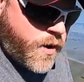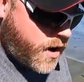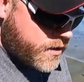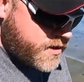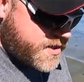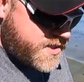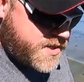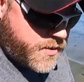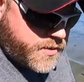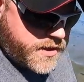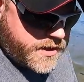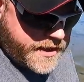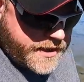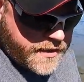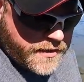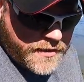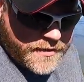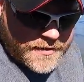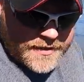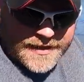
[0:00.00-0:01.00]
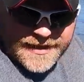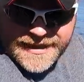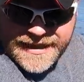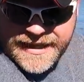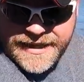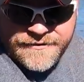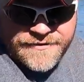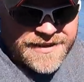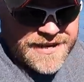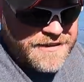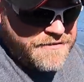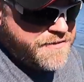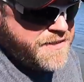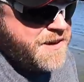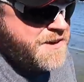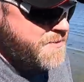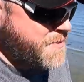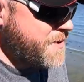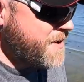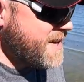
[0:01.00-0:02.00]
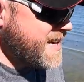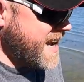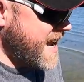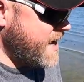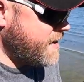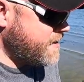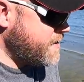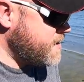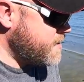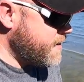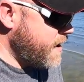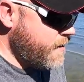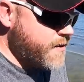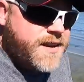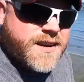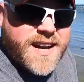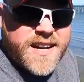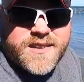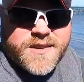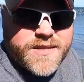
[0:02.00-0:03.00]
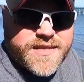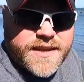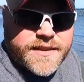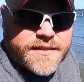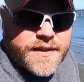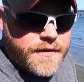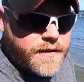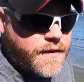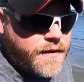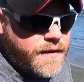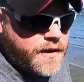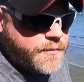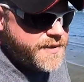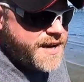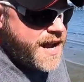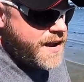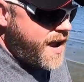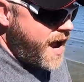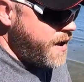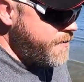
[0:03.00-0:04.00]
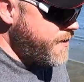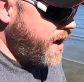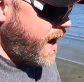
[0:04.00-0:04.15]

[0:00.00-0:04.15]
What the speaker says: the water's so clear, even if there were gators around here, I don't think there are, but